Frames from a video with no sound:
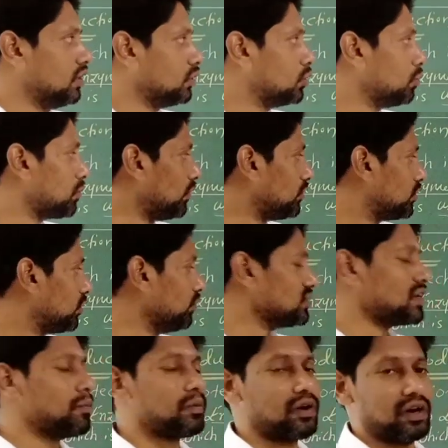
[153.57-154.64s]
to produce
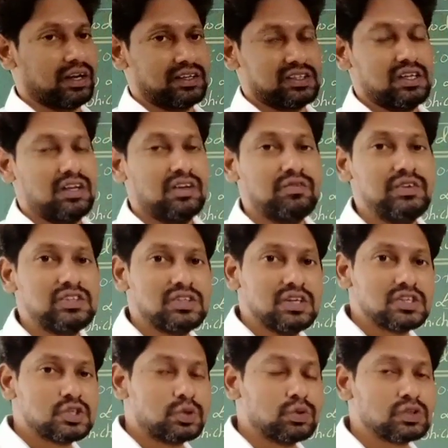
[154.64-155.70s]
a product which
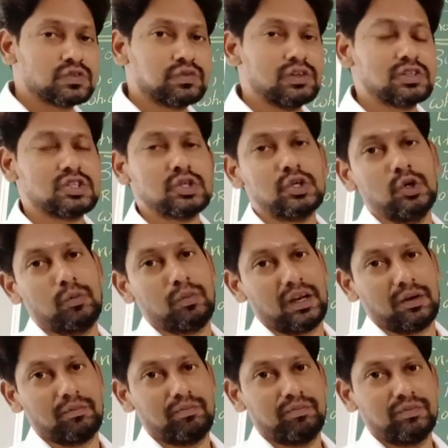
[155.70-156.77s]
is useful to human,